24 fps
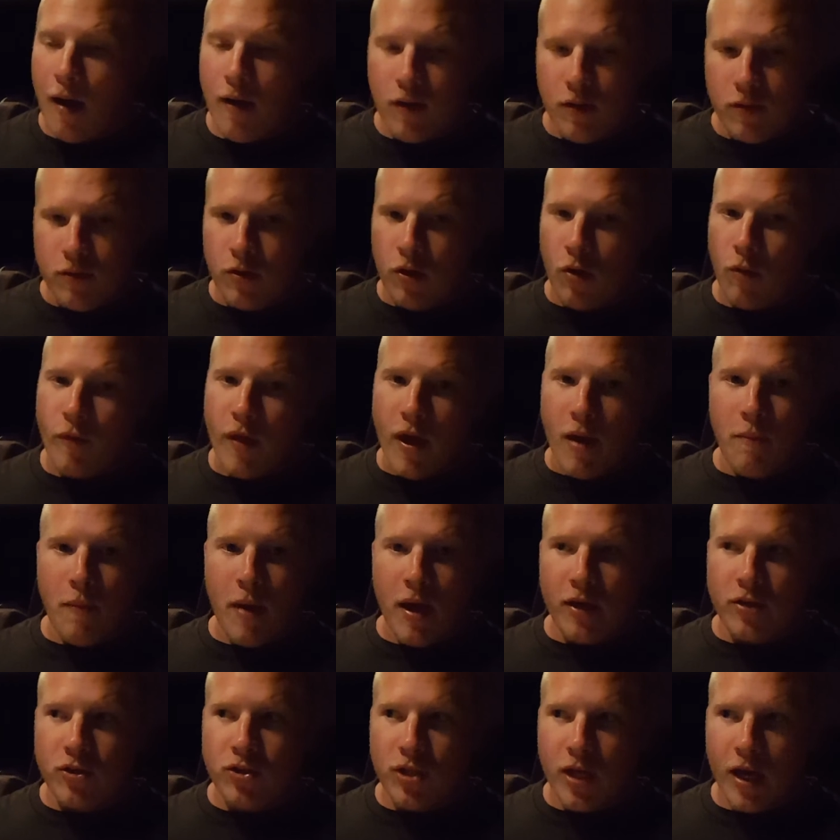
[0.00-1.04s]
you know, they
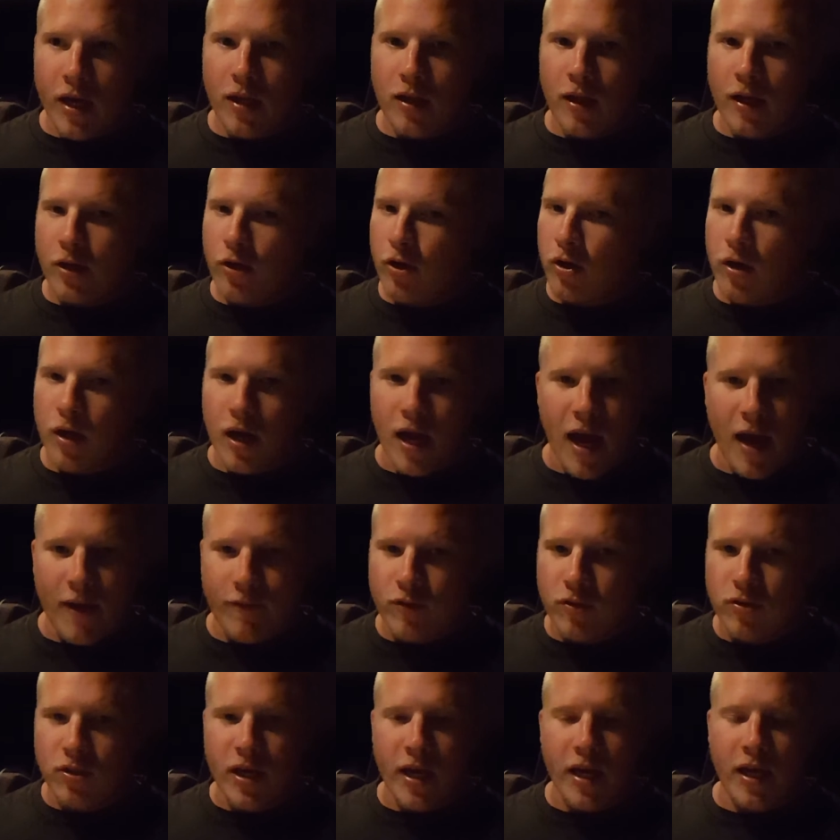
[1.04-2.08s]
may say, like, you're going to have
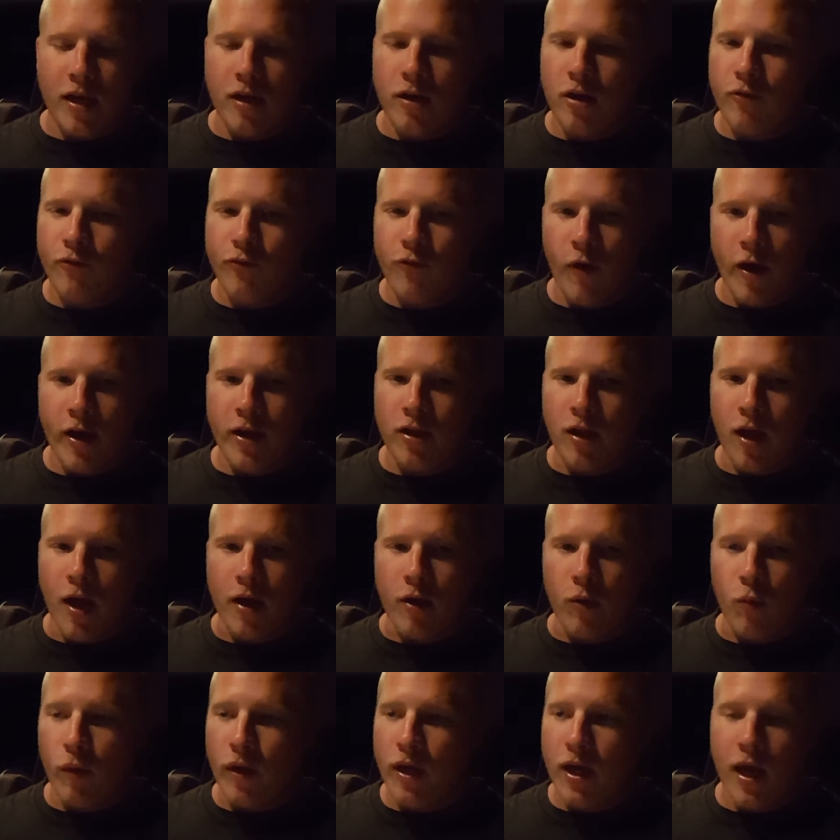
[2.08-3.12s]
to take it into
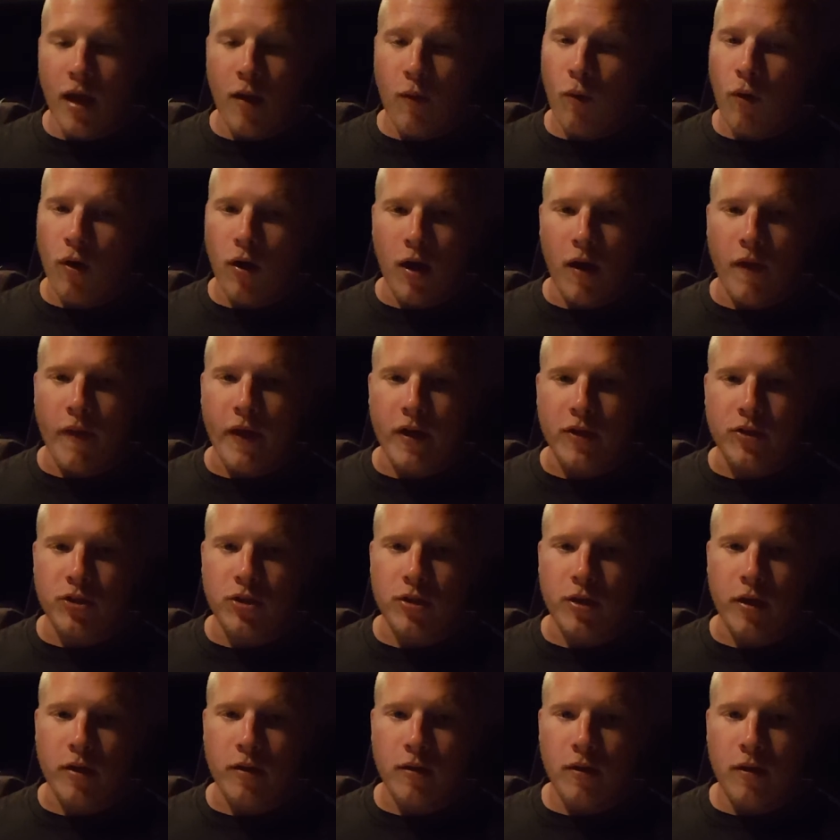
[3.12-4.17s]
Freightliner. We can't work on that
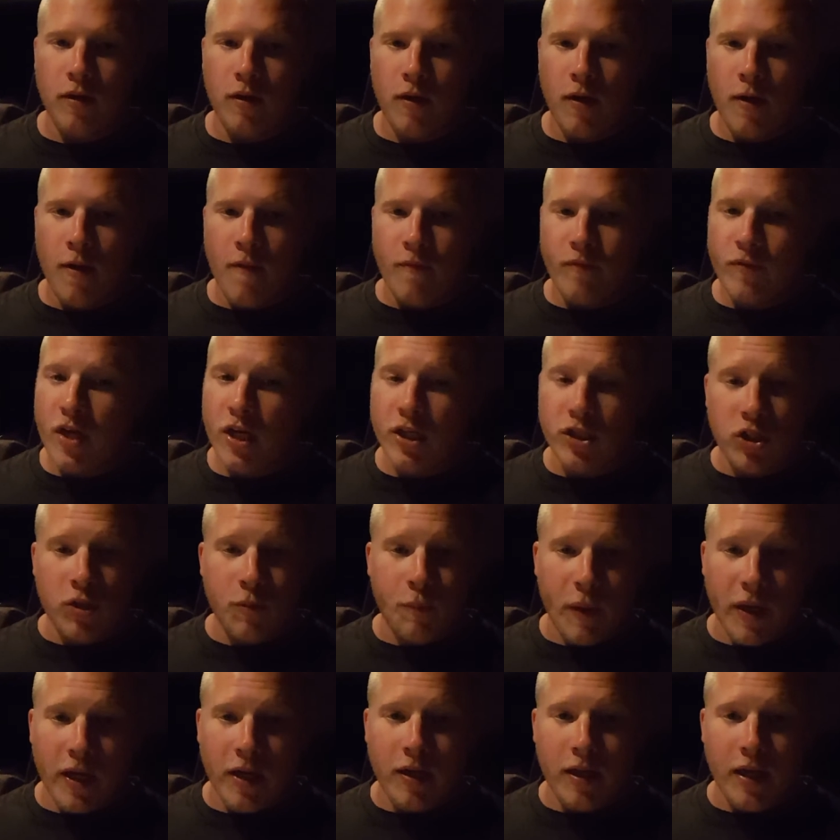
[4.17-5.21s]
shit.
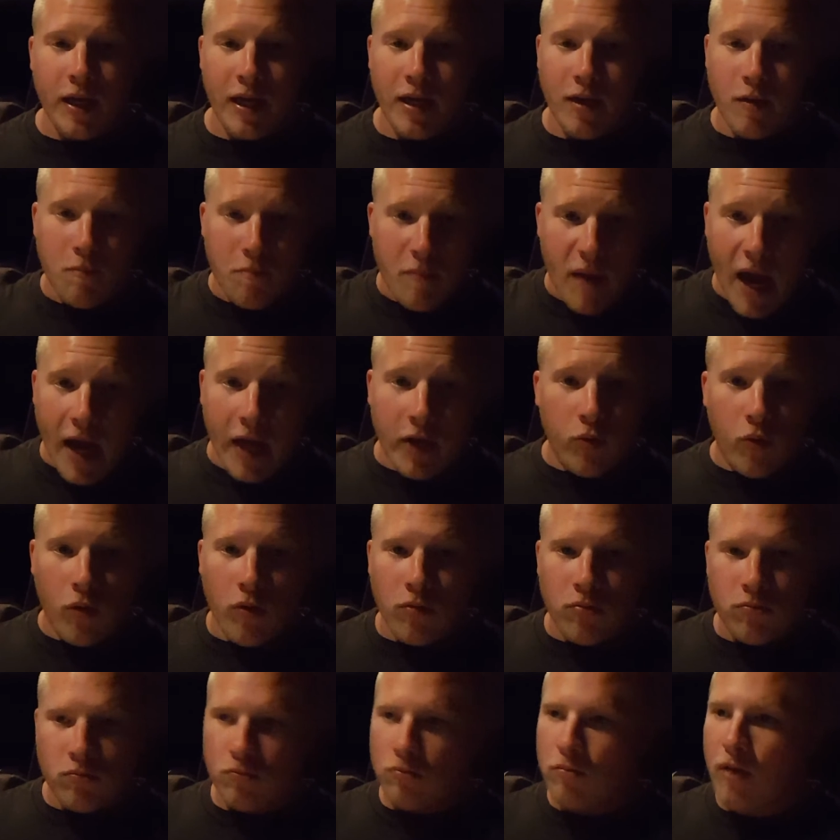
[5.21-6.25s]
10-speed Eaton
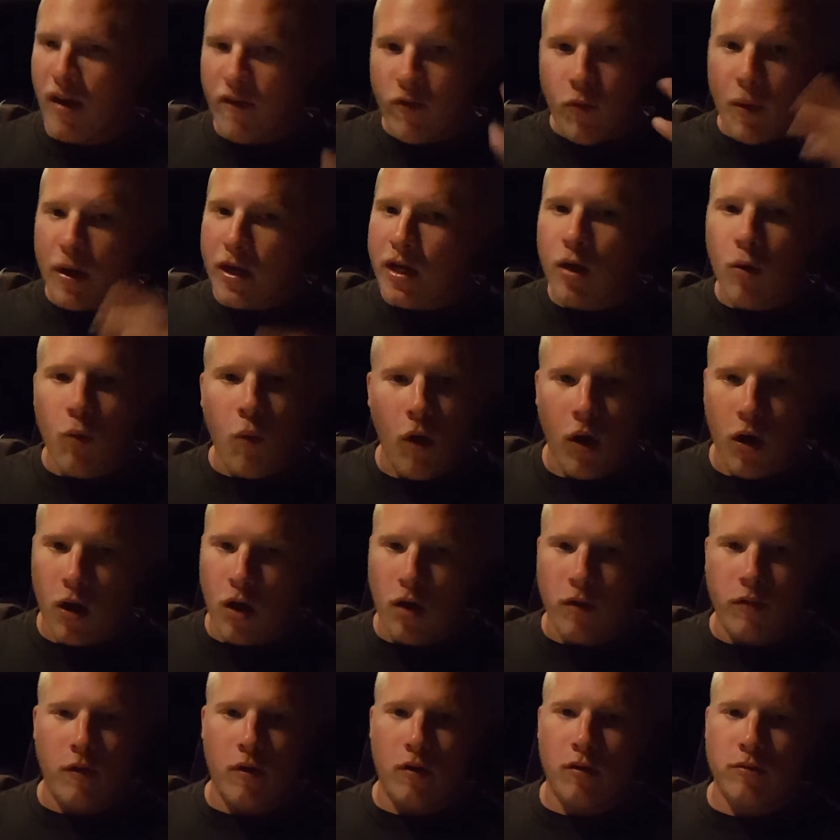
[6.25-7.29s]
manual, everybody can work
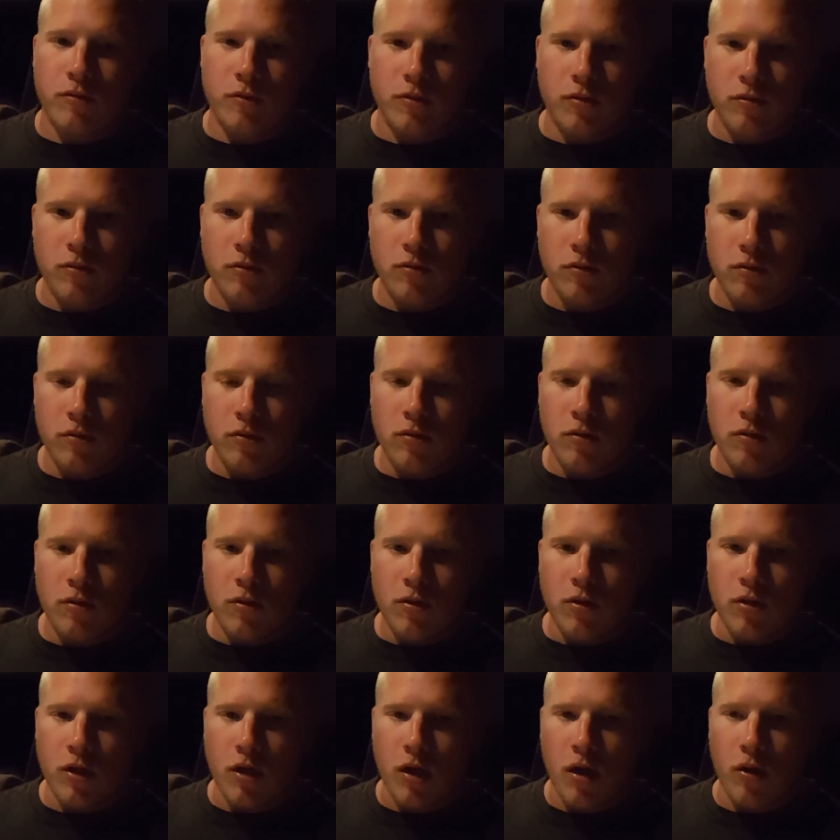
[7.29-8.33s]
on those.
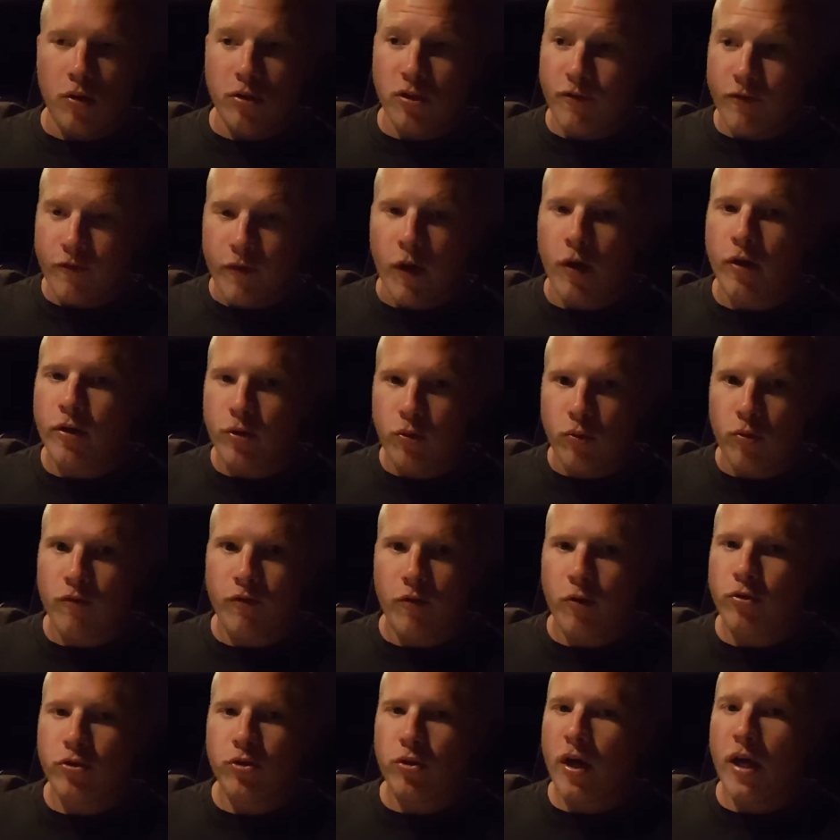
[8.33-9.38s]
You know, it's a very
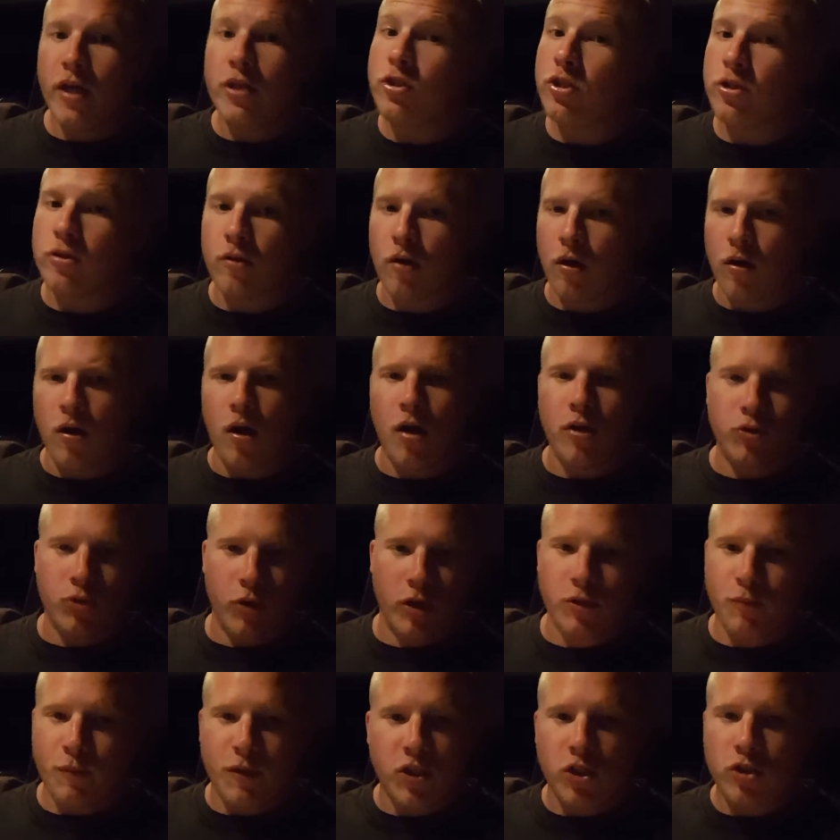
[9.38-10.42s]
universal engine, or
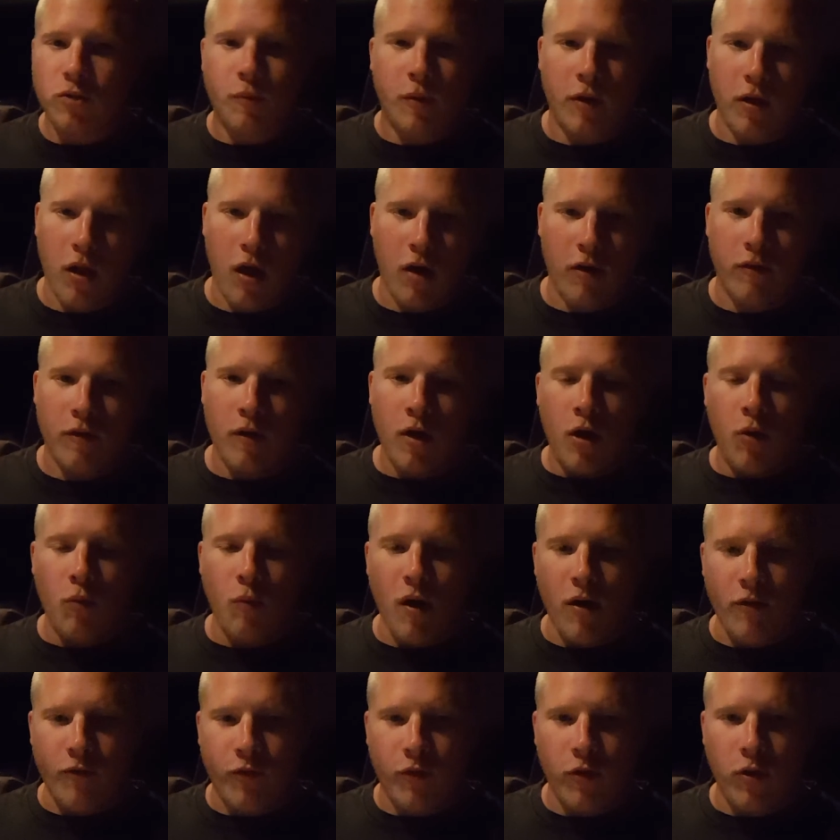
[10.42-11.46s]
transmission's been
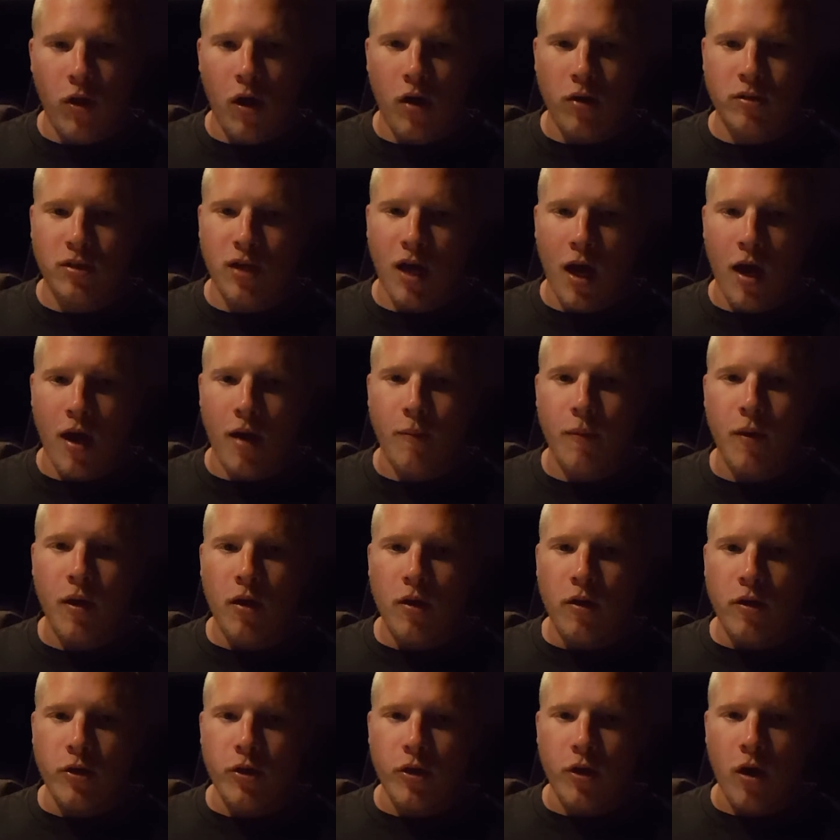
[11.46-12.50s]
around for a long time,
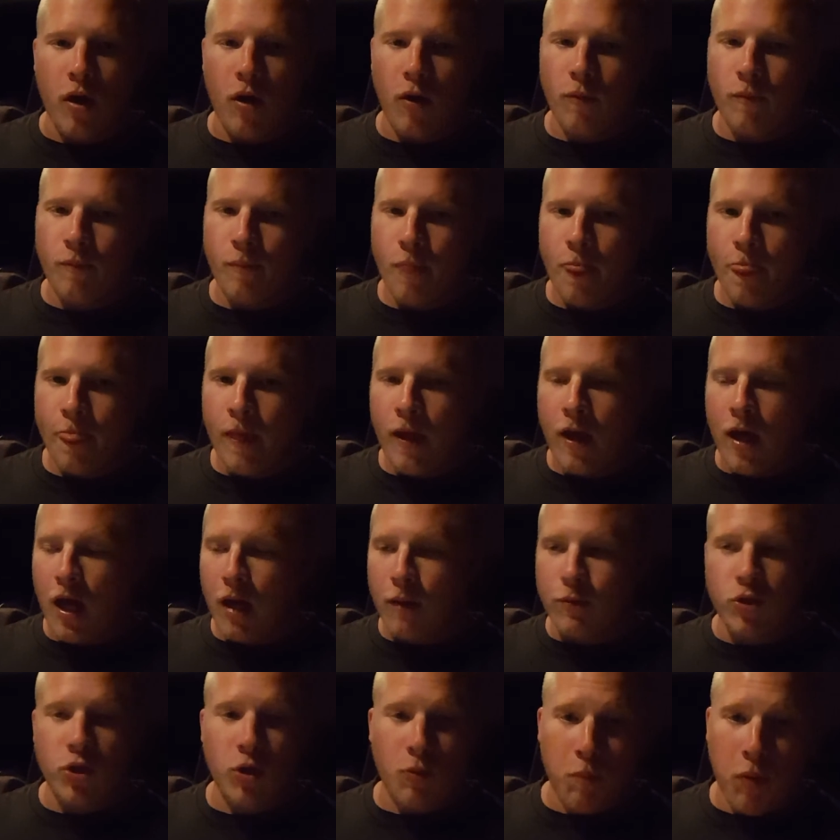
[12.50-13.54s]
you know, and
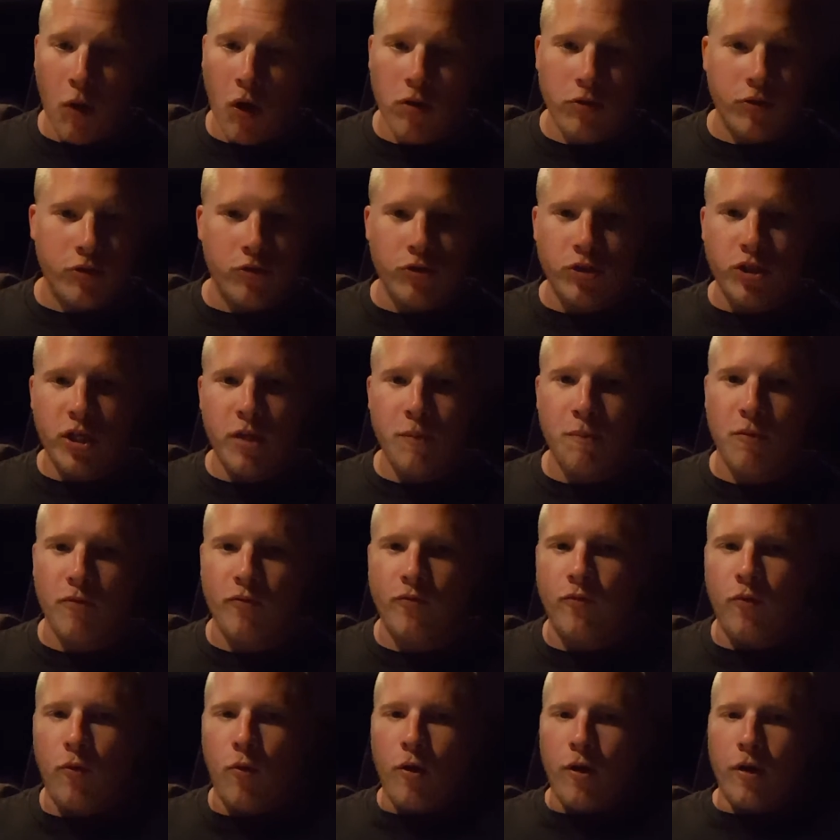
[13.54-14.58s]
I'm sure parts are cheaper
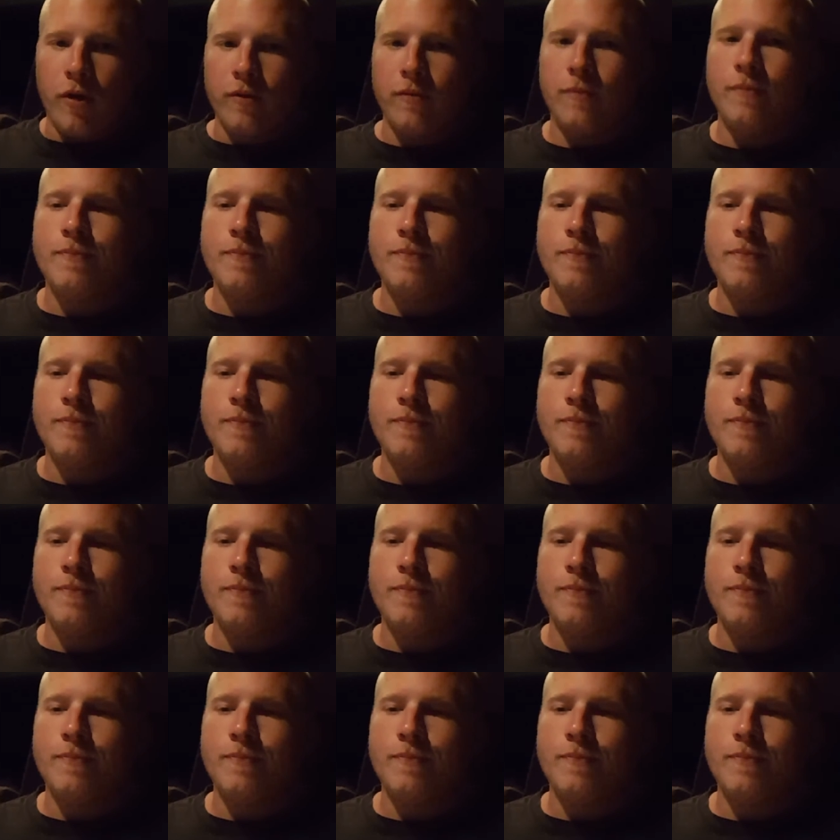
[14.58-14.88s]
for it.